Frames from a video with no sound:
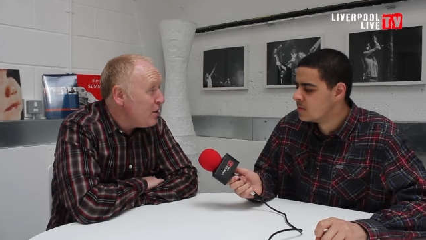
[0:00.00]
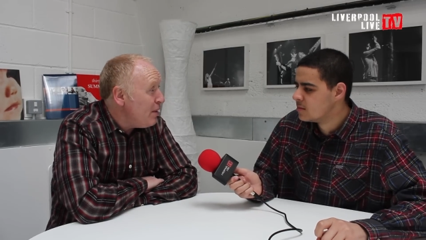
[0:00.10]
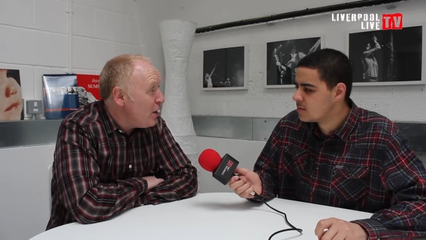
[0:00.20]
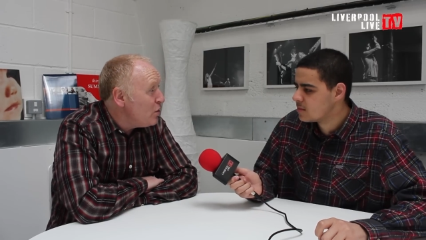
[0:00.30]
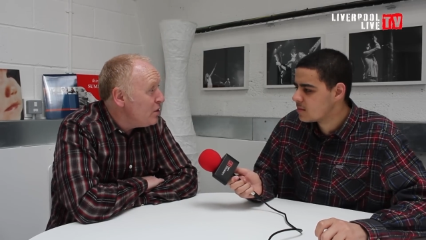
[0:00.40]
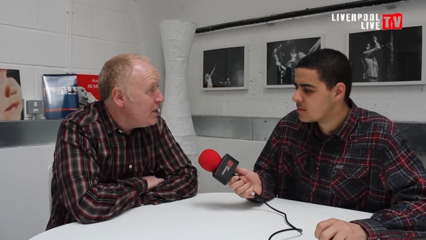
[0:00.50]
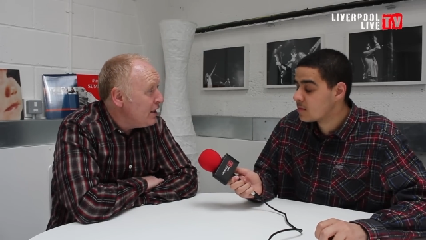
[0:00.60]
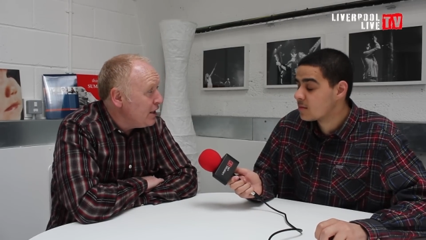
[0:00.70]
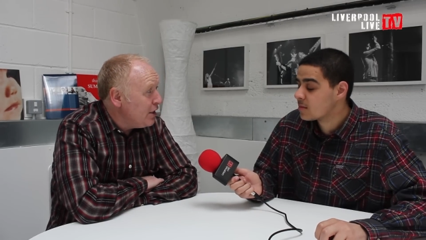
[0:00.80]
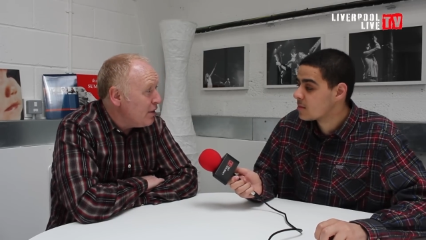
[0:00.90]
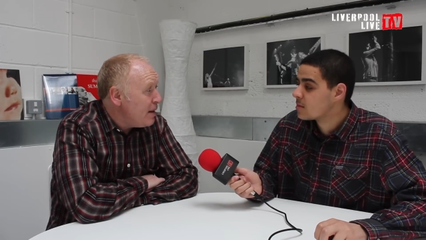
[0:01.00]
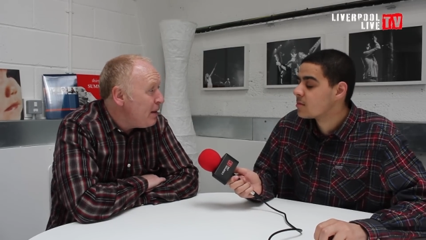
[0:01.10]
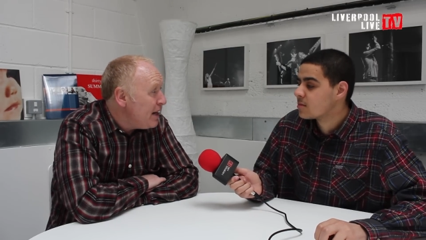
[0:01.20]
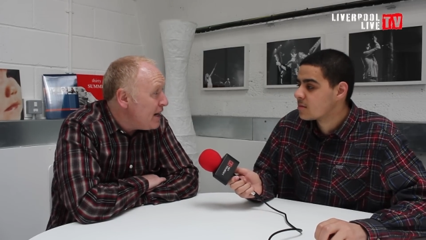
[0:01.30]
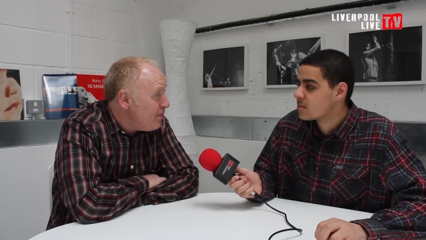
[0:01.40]
Speaker 1: record deal. You know, they
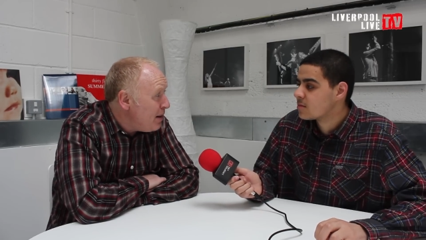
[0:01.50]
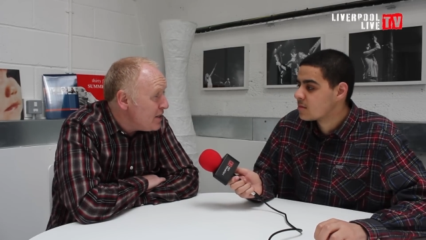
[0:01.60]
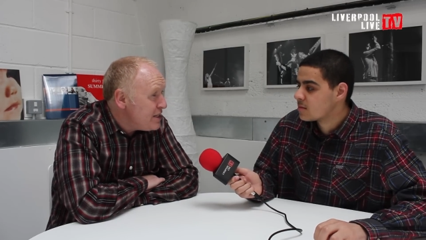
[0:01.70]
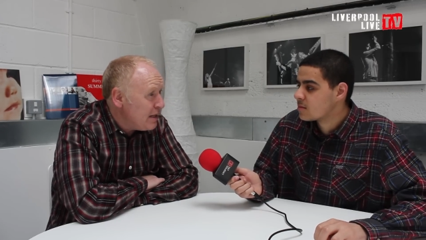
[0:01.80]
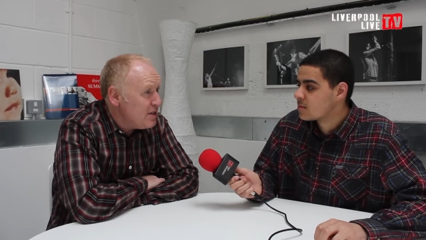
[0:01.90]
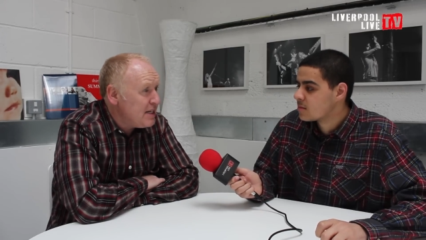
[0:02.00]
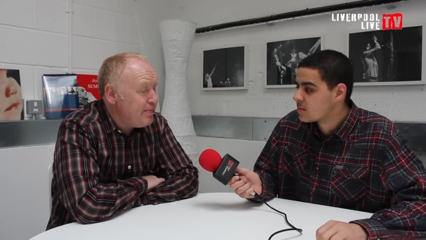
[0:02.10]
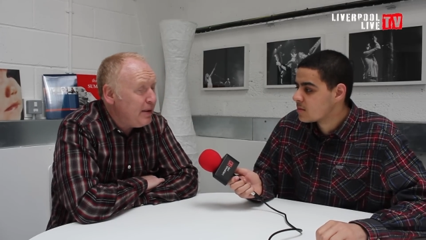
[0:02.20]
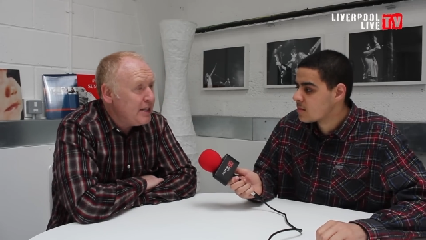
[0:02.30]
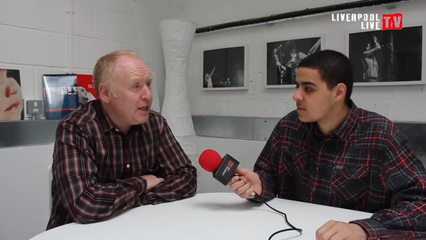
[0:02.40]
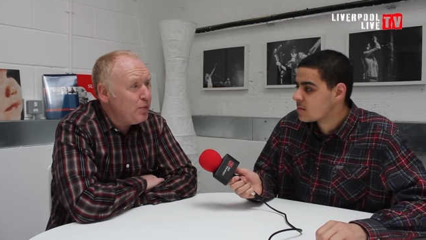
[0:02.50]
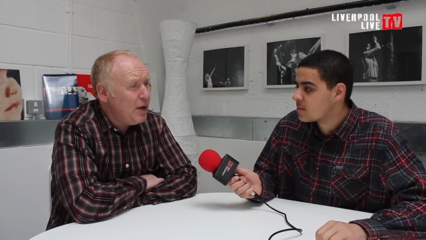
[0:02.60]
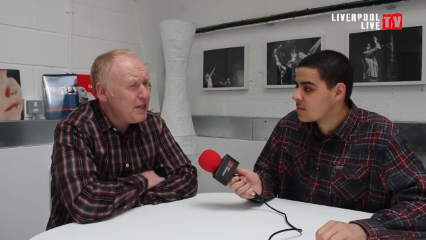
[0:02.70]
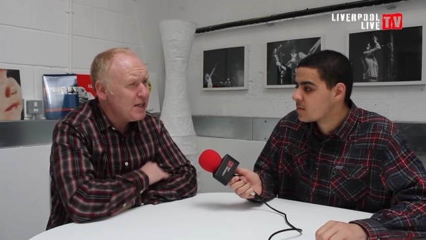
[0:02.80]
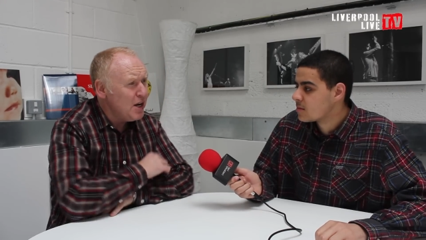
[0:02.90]
played our party out in South by
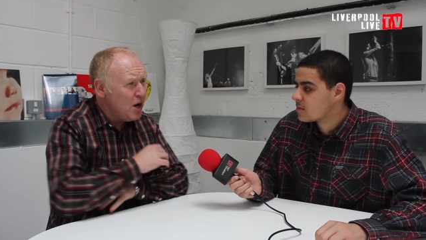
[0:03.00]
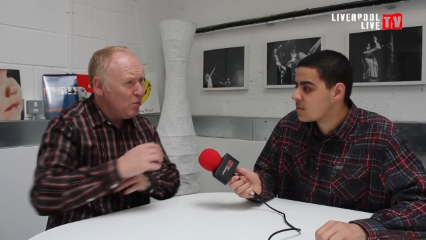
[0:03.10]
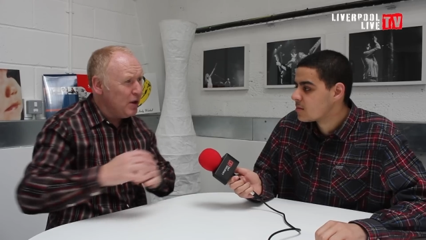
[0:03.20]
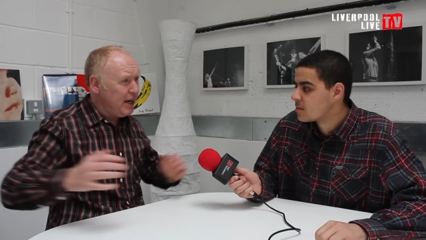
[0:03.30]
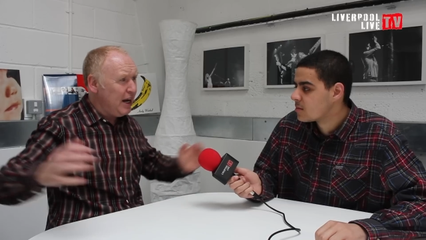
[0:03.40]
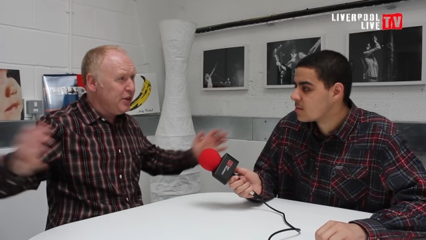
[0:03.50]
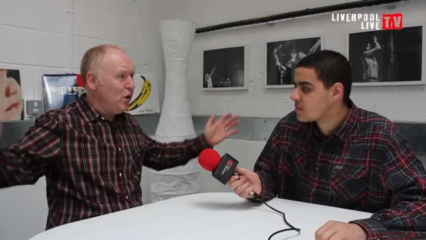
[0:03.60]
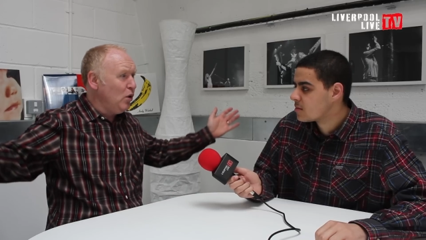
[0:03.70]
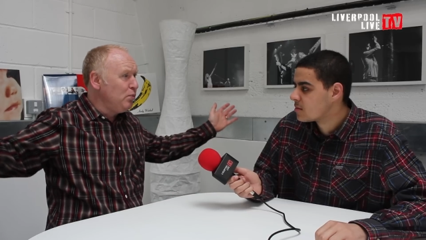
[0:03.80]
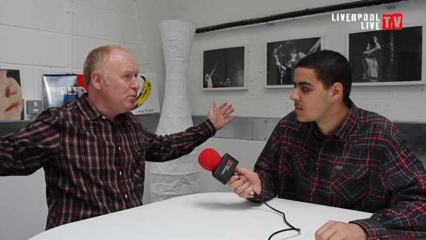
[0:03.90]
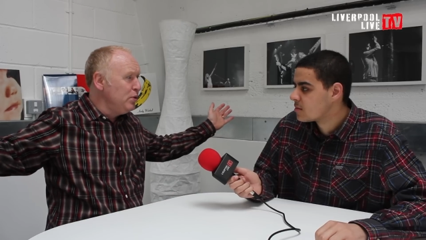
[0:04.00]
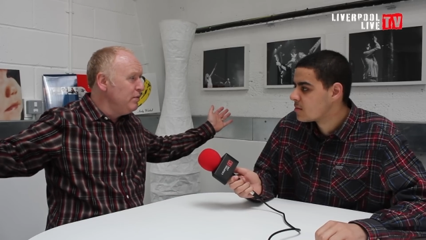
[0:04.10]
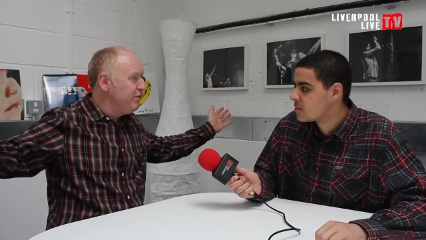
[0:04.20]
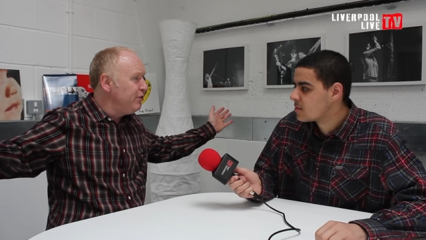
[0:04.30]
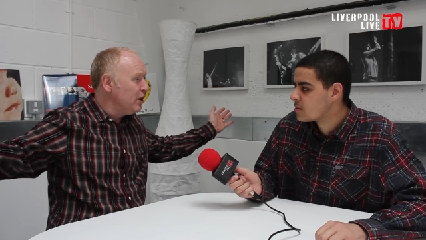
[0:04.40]
Southwest where they had the whole room
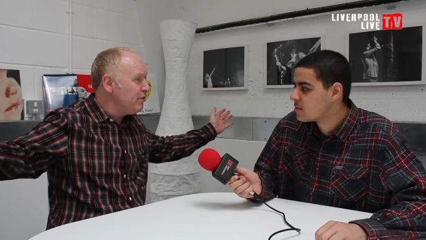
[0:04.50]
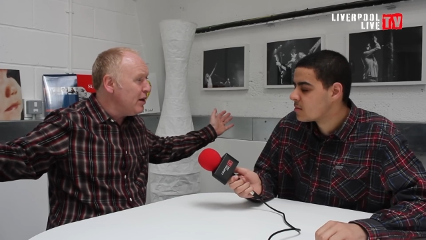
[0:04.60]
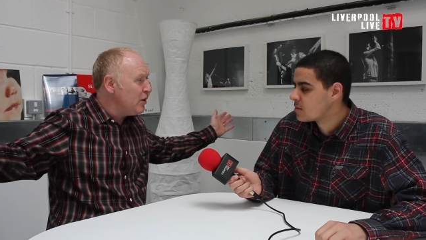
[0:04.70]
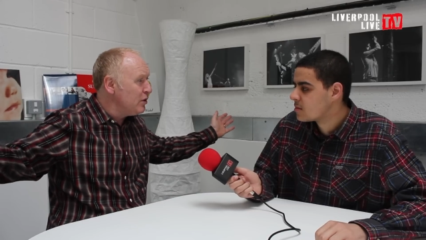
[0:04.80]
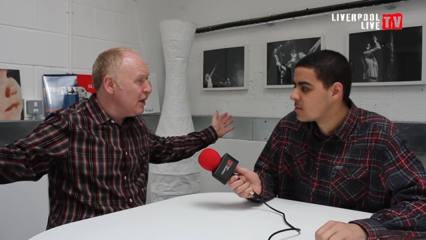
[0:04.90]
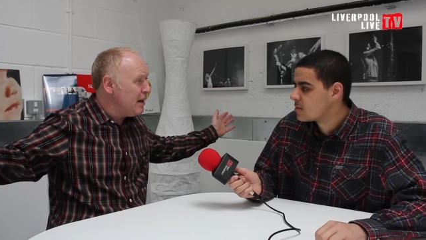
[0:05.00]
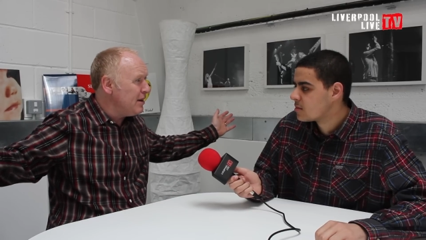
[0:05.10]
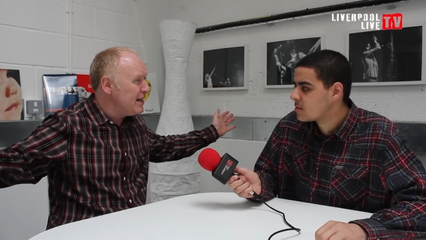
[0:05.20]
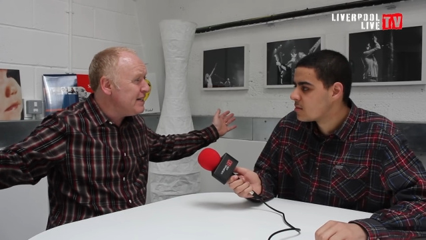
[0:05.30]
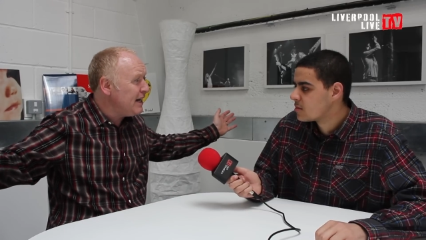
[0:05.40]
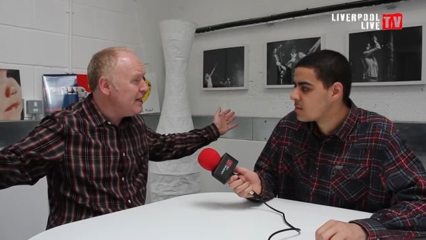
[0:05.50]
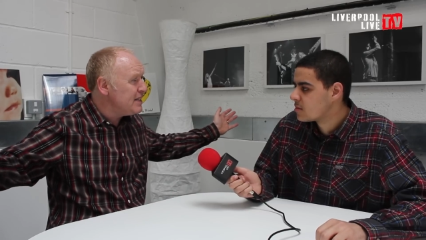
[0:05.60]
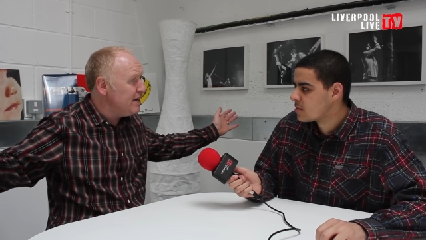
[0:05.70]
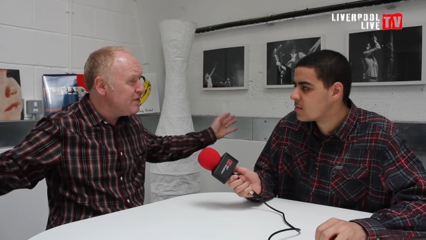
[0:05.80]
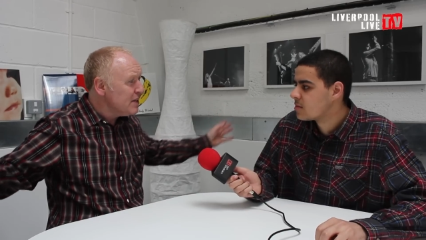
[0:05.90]
full of record label
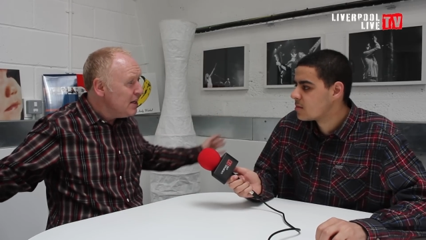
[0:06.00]
executives,